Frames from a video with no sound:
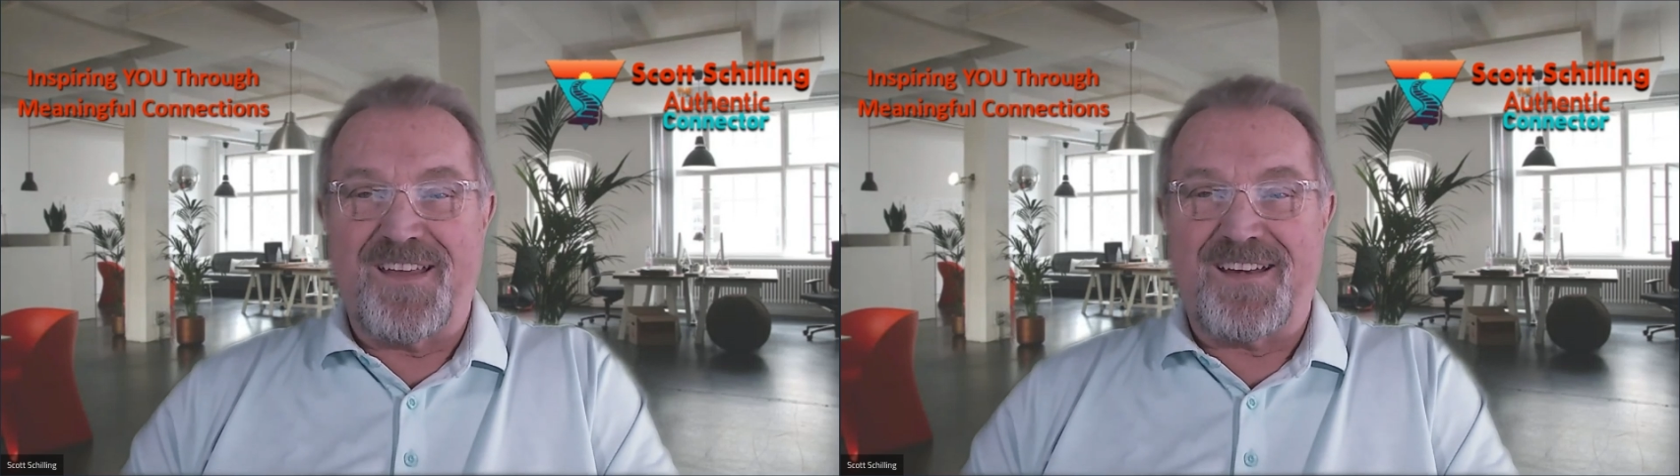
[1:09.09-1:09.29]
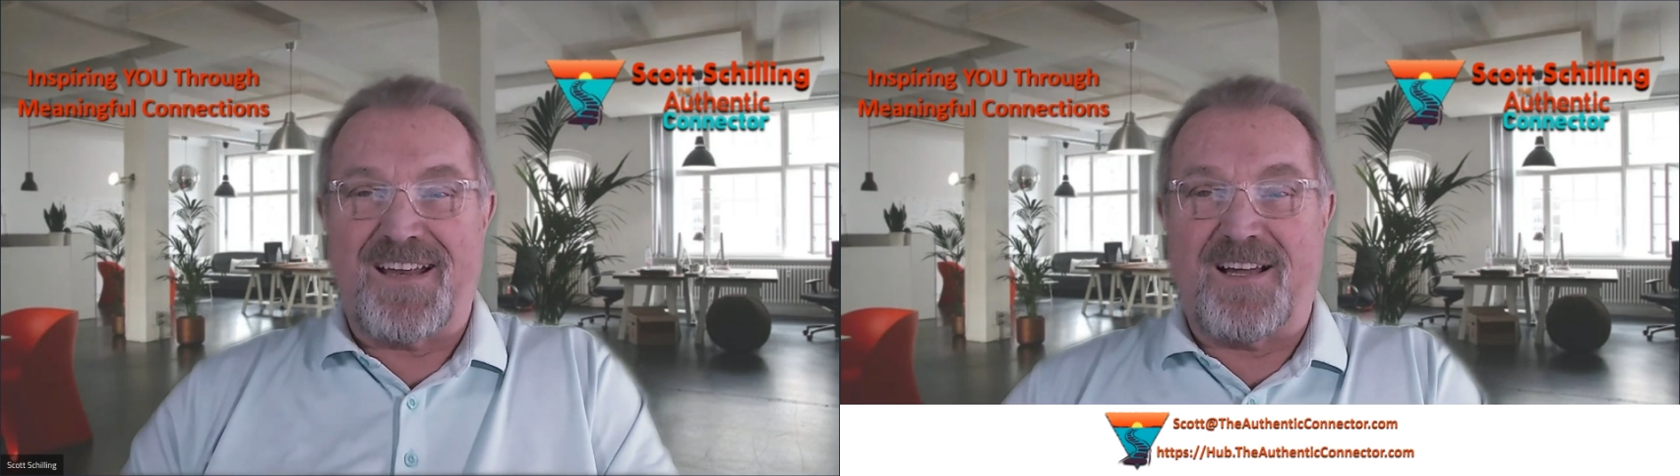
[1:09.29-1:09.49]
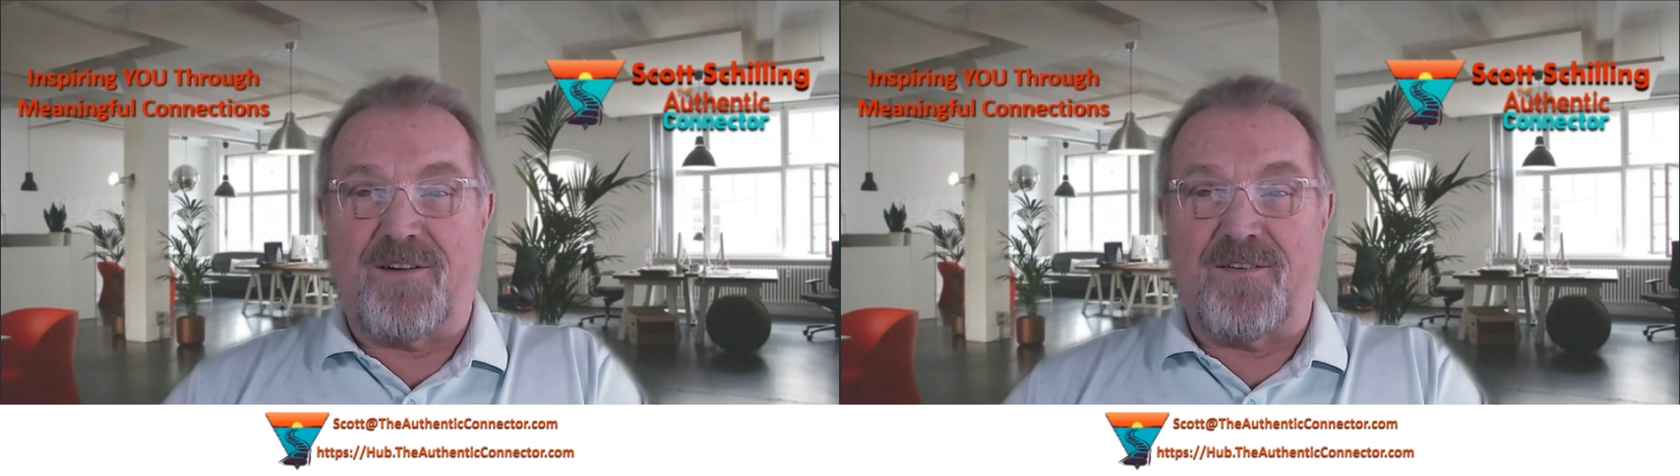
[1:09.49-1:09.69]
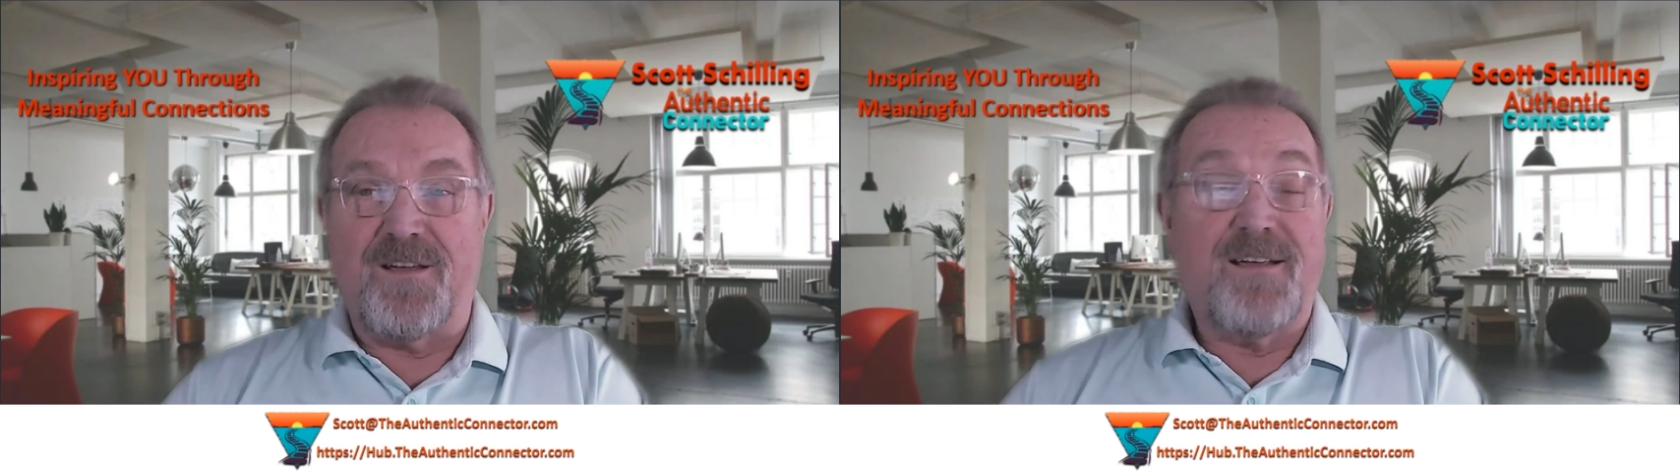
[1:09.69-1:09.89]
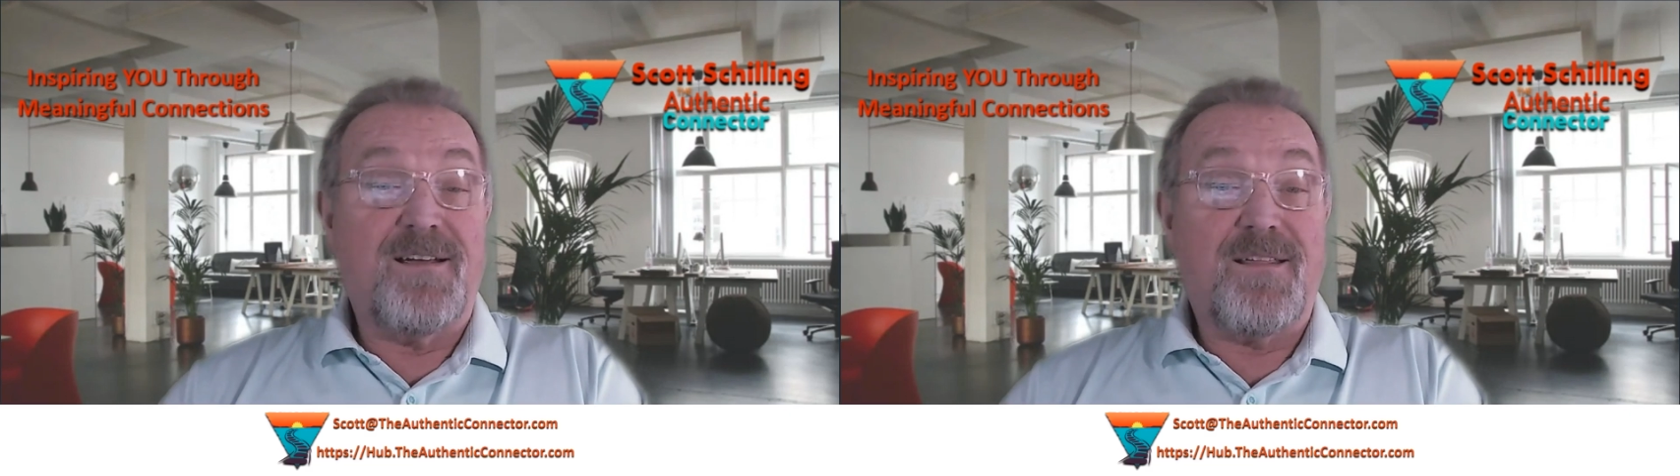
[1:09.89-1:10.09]
Now,
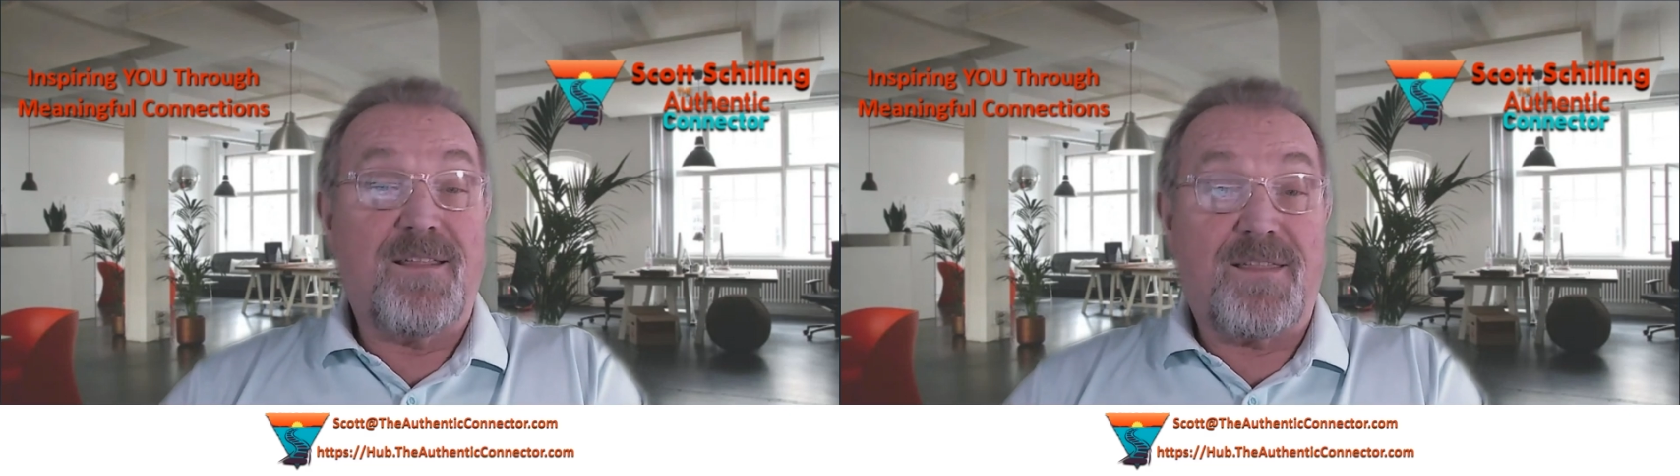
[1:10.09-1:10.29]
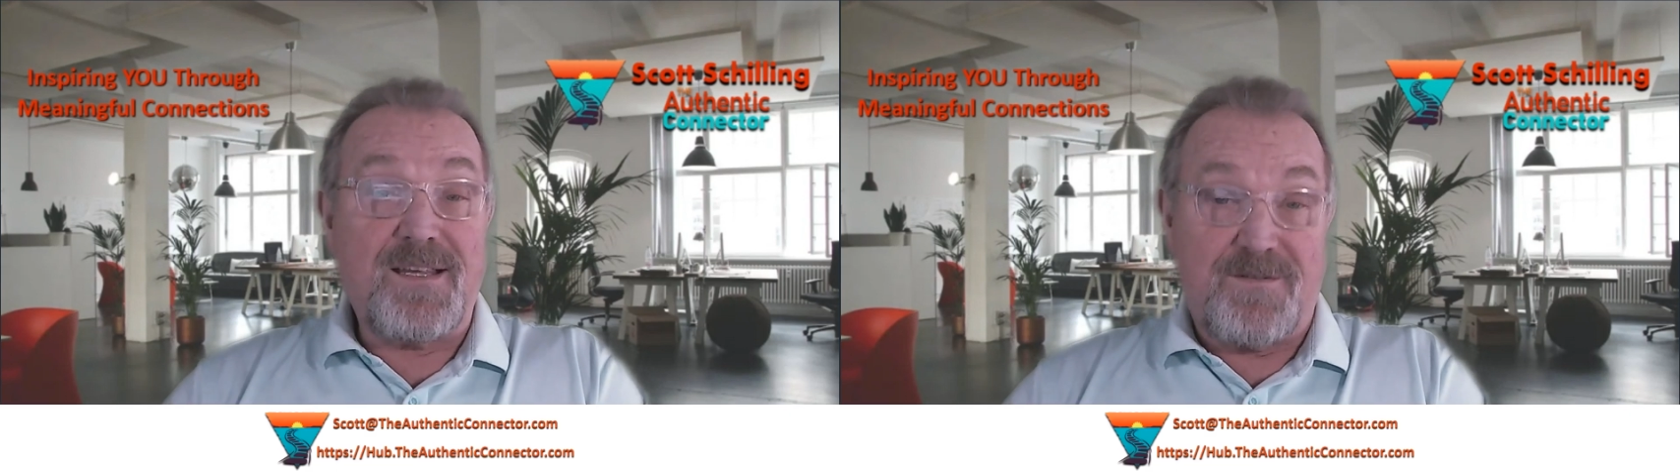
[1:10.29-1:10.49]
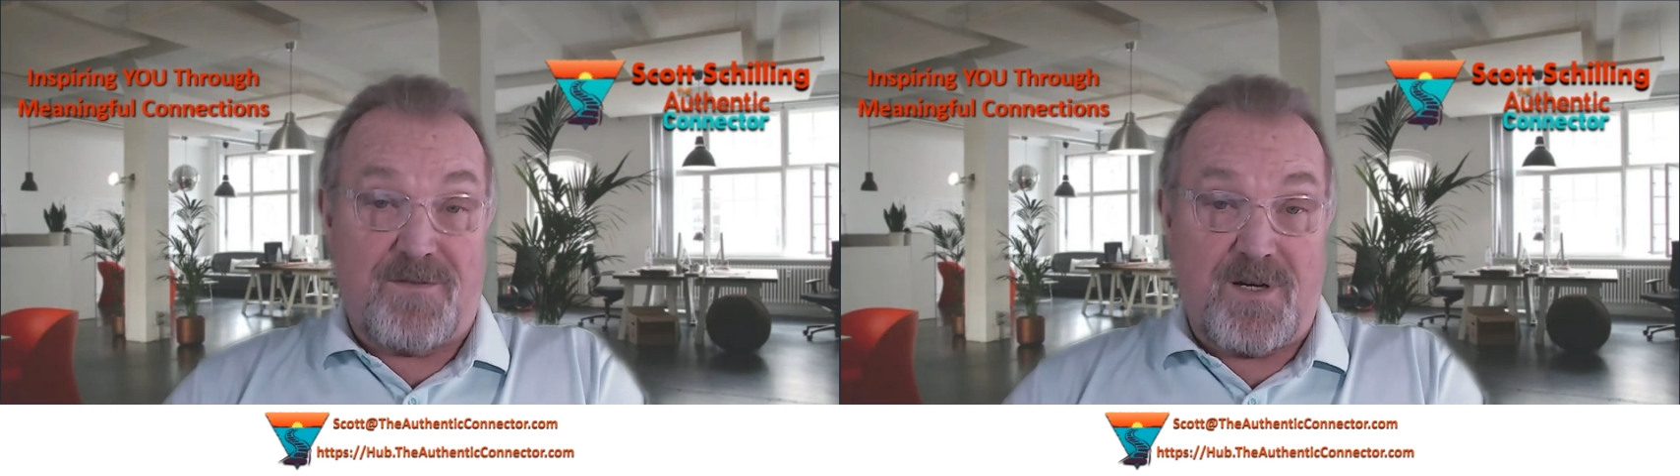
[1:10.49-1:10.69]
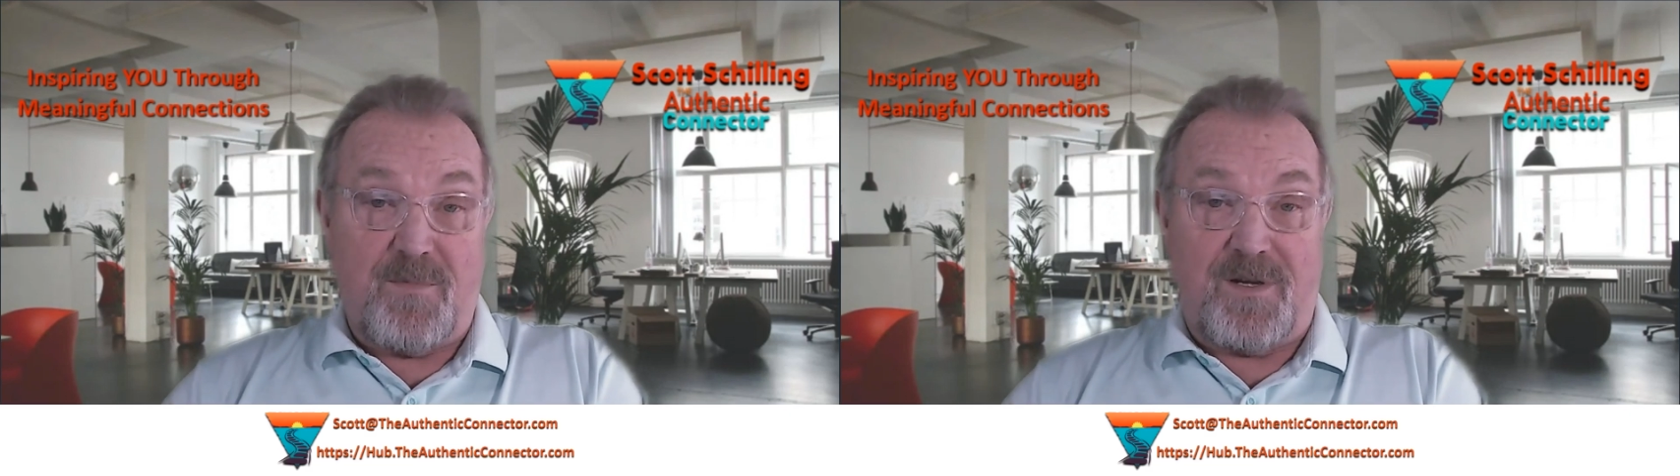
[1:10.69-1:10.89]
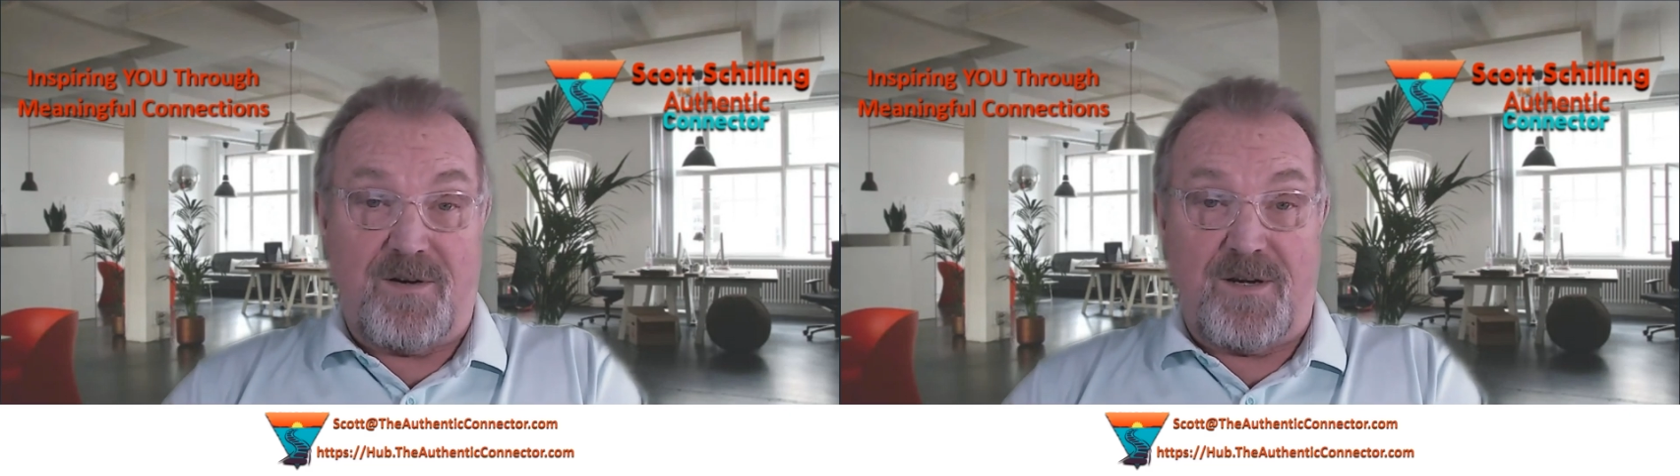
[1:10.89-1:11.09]
thanks for
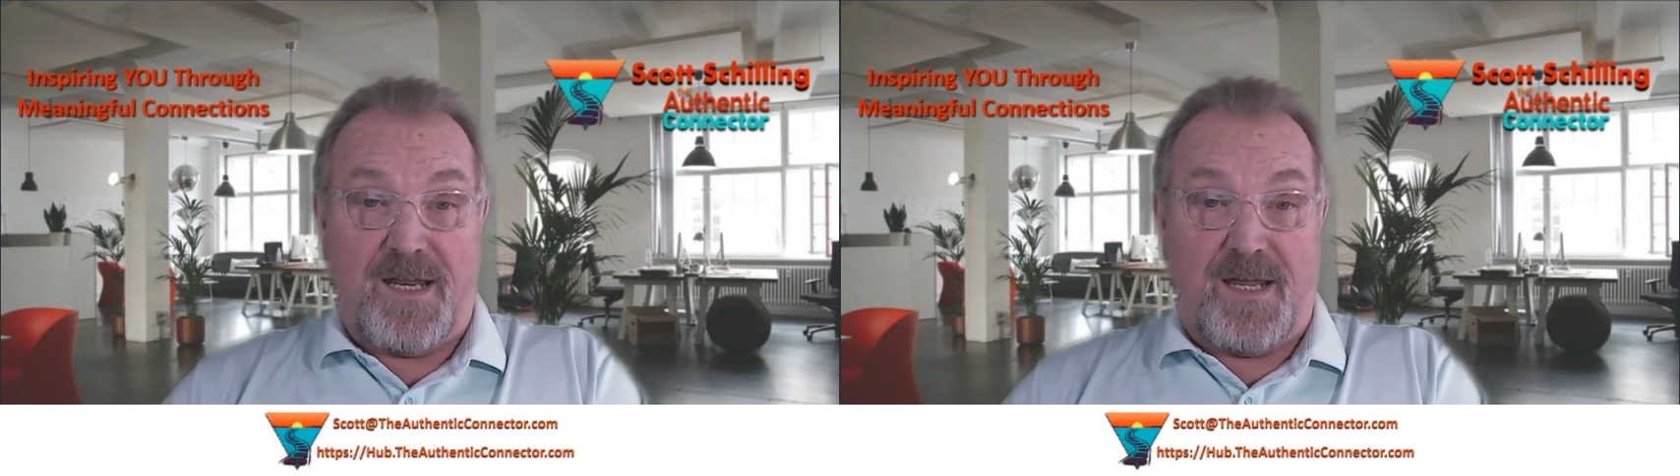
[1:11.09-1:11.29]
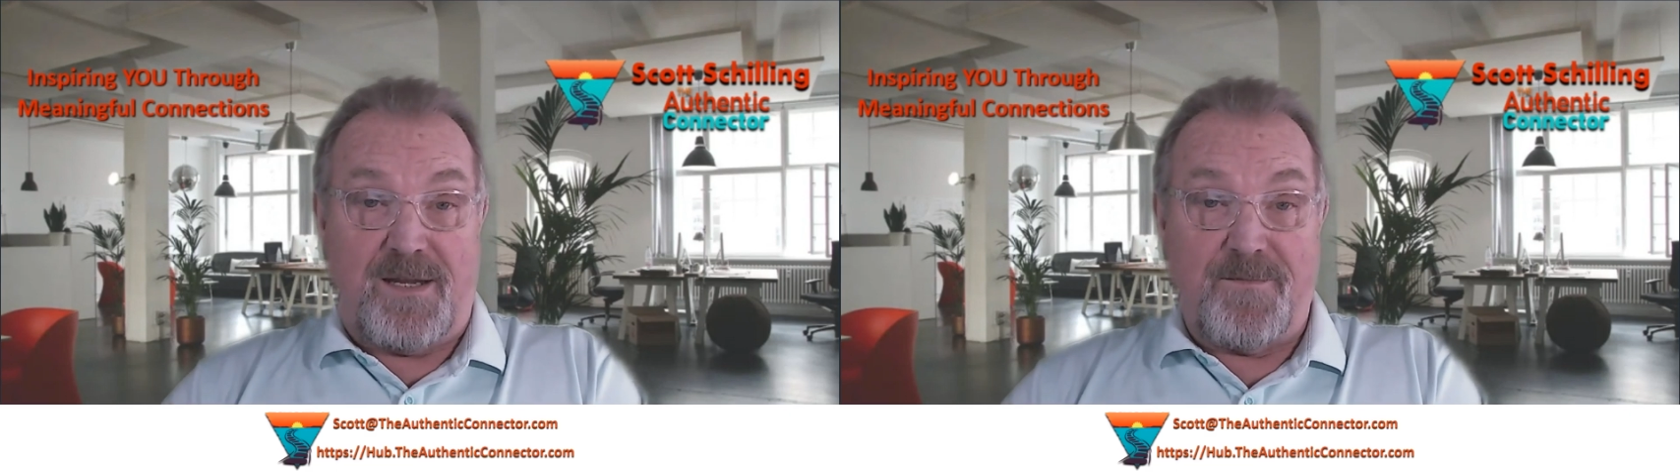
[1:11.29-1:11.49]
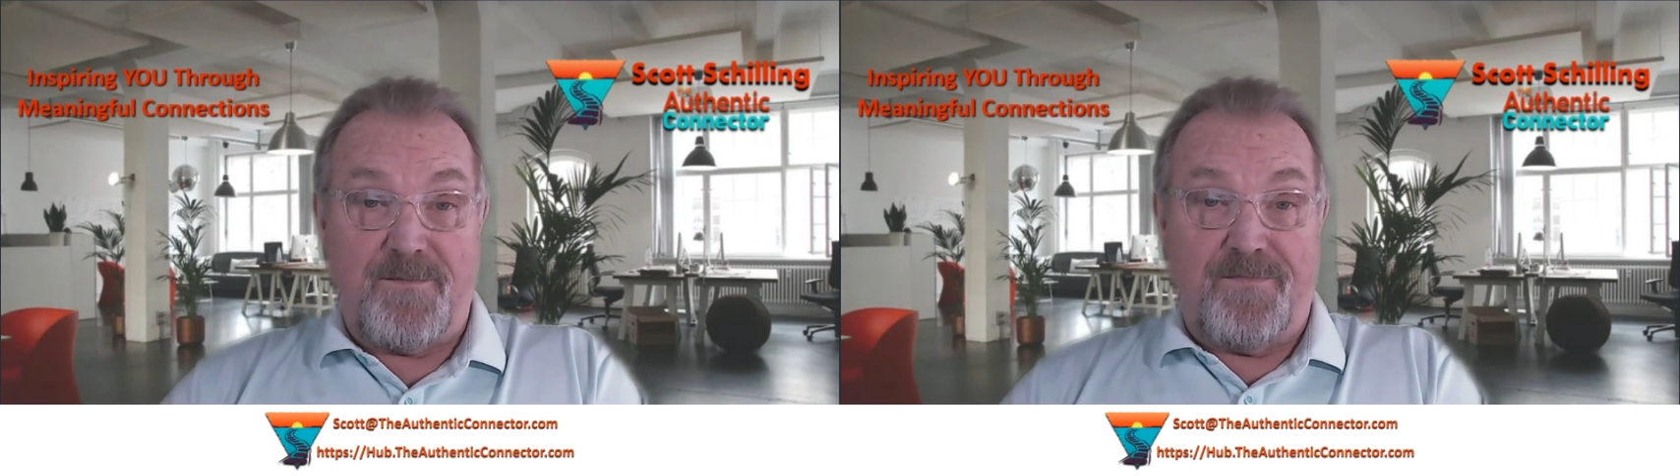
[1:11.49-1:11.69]
coming here today.